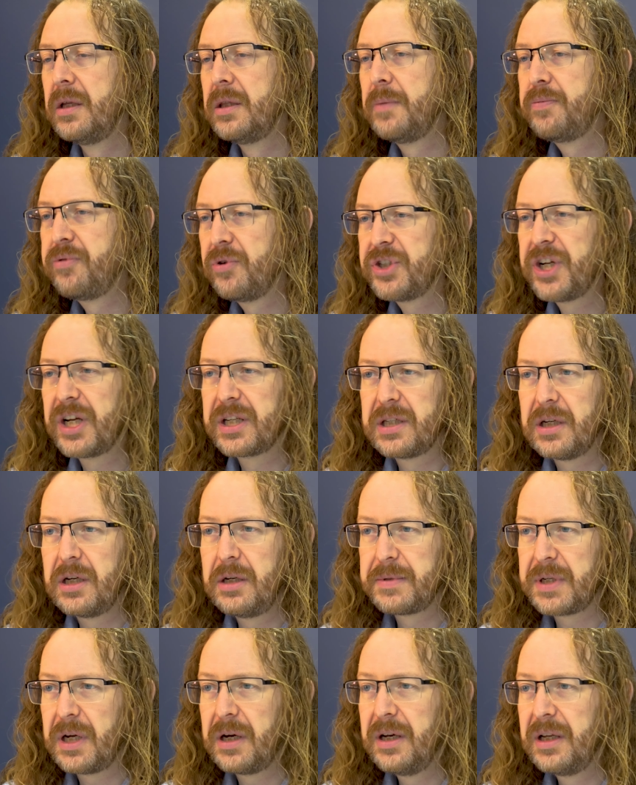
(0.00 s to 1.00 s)
The project
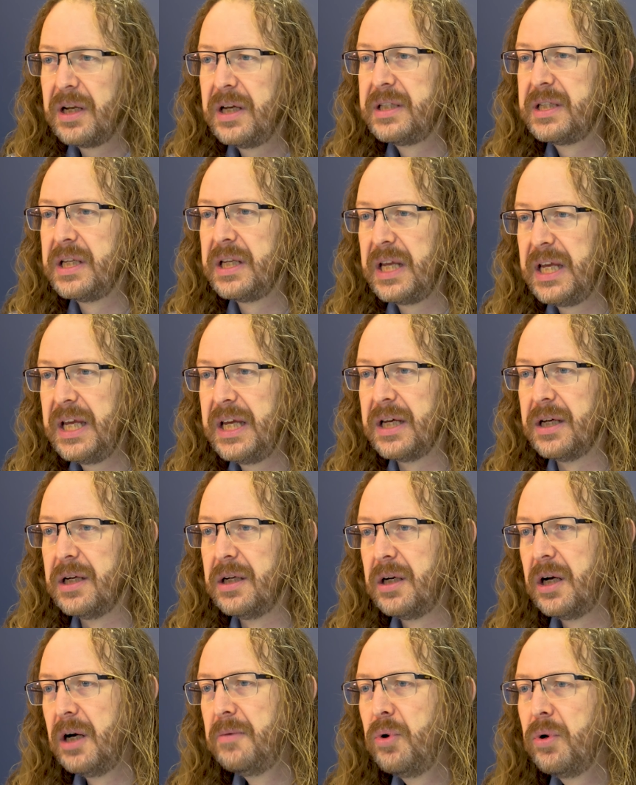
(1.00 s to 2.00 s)
types highlighted
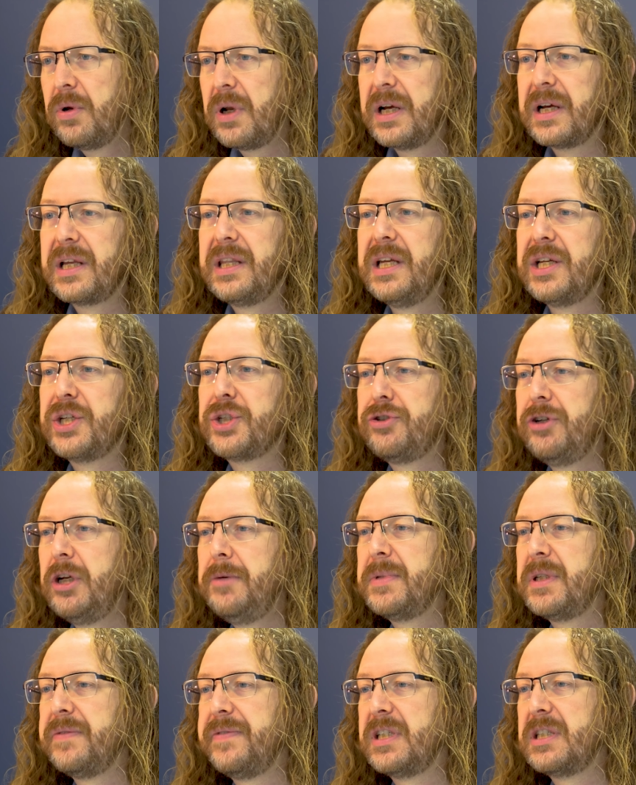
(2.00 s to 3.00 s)
here are more like the
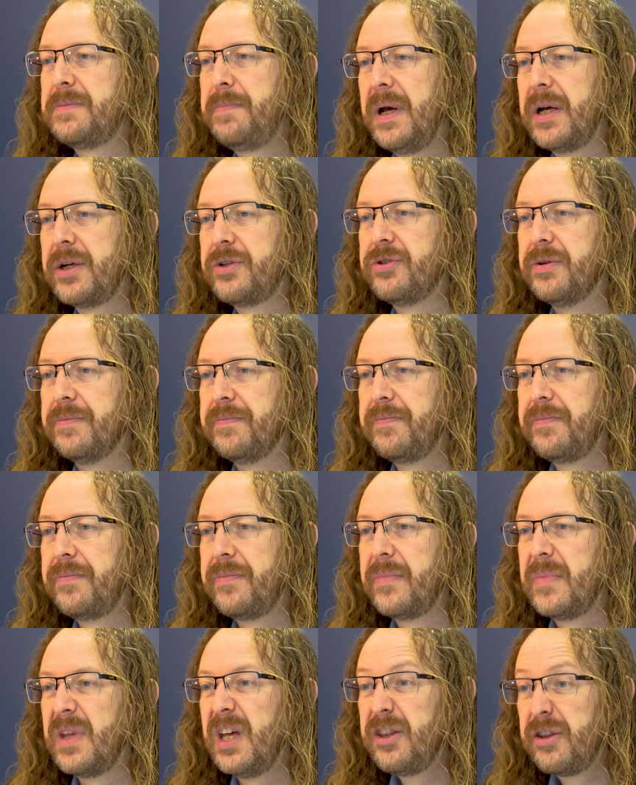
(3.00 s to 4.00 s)
extremes of a spectrum,
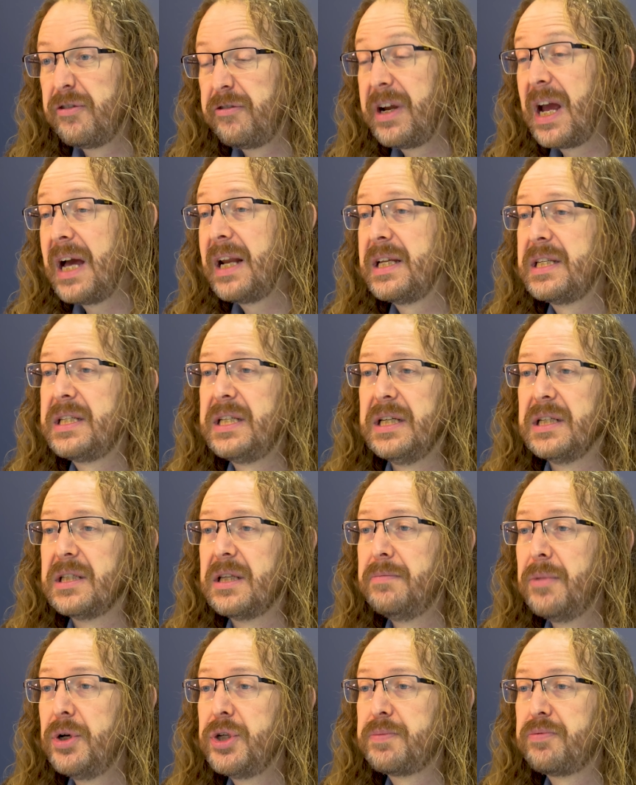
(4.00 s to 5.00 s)
and the reality is
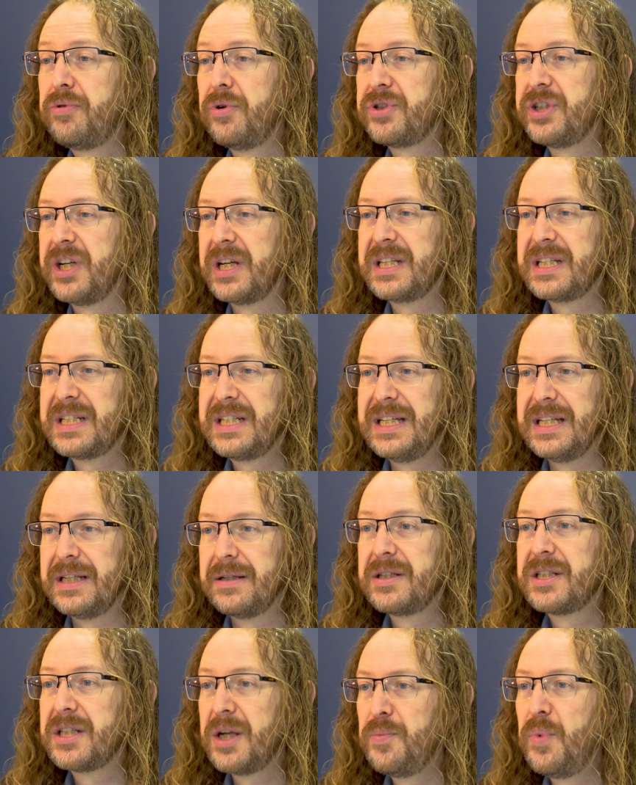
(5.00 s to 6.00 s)
that most projects sit
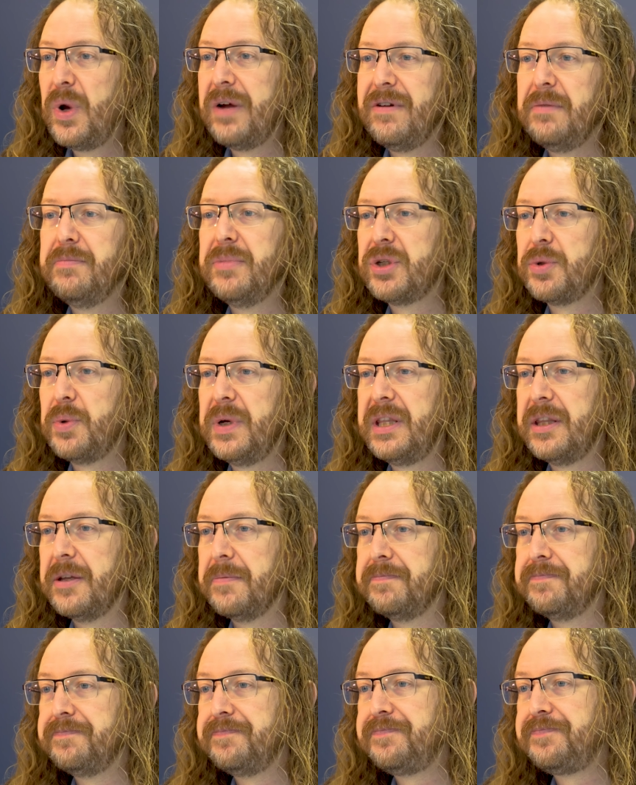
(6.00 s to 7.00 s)
somewhere in between
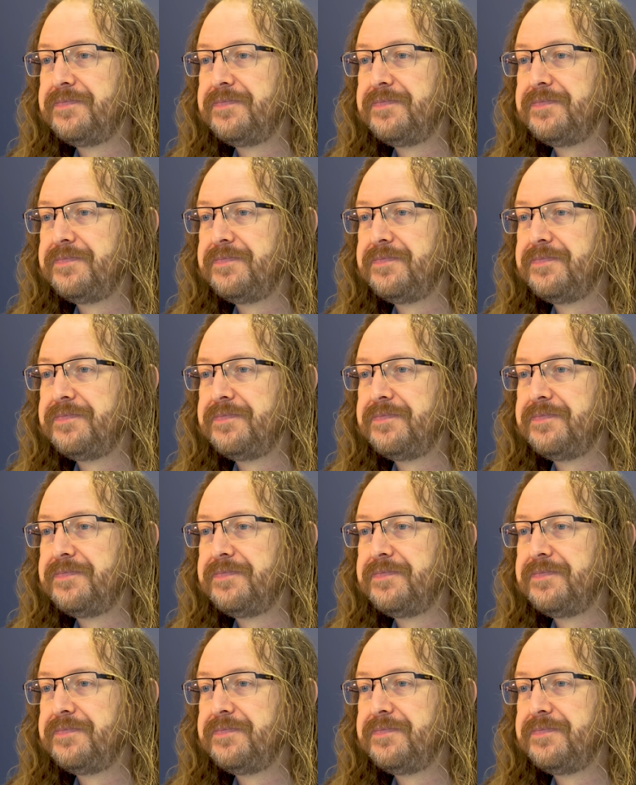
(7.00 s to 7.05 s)
them.